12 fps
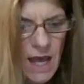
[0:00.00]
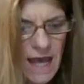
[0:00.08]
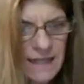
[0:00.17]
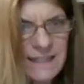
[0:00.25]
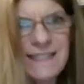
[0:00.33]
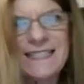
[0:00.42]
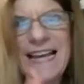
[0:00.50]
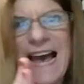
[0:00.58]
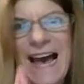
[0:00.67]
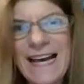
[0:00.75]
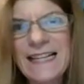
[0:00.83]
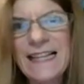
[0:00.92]

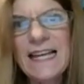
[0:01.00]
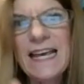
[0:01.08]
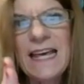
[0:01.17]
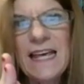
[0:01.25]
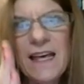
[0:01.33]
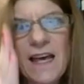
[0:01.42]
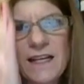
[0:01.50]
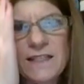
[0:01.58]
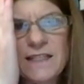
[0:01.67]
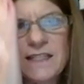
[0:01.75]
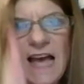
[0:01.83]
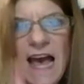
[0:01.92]
Exactly
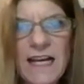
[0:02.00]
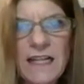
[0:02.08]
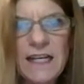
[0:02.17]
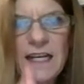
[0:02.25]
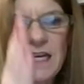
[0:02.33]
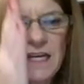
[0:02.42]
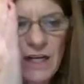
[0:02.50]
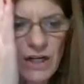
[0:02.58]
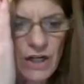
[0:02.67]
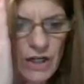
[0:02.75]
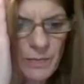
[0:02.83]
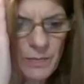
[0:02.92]

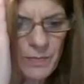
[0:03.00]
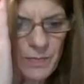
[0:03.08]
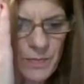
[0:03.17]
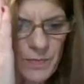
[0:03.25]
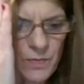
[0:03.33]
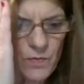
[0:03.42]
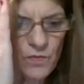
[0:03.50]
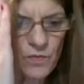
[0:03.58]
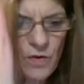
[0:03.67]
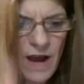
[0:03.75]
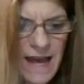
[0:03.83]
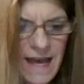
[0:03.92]
here,
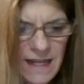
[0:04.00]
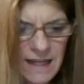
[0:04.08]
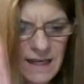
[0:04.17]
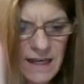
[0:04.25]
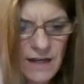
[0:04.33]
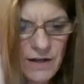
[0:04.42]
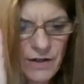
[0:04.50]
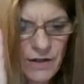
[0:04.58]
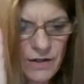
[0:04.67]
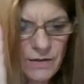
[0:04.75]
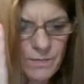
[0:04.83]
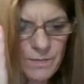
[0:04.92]
right
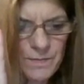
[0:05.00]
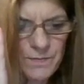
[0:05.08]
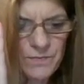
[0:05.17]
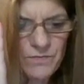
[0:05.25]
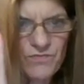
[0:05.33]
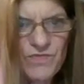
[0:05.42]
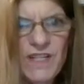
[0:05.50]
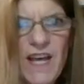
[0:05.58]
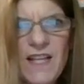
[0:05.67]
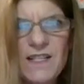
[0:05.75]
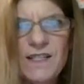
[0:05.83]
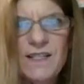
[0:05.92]
here,
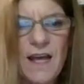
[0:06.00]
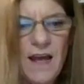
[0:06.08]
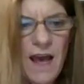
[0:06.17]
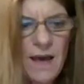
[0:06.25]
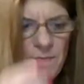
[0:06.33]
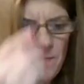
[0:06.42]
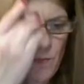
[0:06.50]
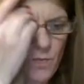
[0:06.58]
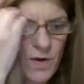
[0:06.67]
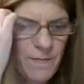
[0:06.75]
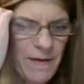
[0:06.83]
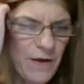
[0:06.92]
dead center.
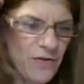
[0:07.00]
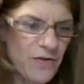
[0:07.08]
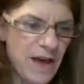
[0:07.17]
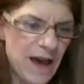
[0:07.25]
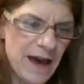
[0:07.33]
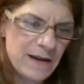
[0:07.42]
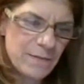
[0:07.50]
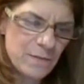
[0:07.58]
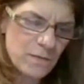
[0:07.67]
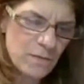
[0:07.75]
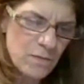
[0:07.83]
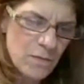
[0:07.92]
What about that?
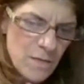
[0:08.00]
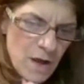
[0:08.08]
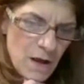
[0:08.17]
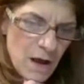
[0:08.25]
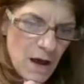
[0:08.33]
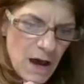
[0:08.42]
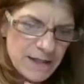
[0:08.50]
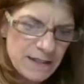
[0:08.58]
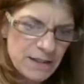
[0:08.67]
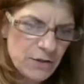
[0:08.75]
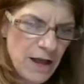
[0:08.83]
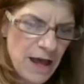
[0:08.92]
I've
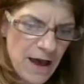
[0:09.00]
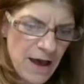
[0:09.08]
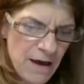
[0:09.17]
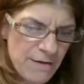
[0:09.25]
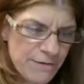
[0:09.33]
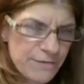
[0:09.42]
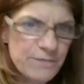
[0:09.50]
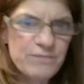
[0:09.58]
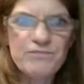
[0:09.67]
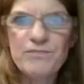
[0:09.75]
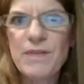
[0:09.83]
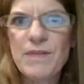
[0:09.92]

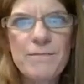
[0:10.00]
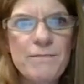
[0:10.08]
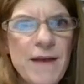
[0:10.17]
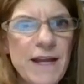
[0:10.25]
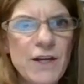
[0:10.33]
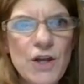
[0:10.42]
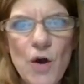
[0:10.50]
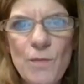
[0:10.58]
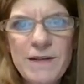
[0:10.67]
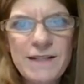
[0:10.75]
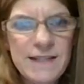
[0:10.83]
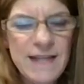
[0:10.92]
made no
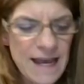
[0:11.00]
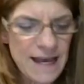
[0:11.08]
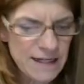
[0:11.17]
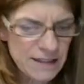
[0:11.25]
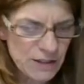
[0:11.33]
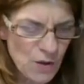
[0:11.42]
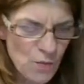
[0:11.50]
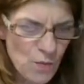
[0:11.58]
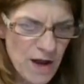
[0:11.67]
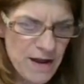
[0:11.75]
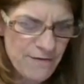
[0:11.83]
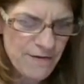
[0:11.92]
mistakes. So
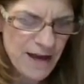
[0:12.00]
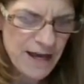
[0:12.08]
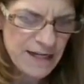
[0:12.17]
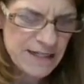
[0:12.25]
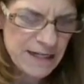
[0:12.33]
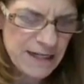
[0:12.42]
what if I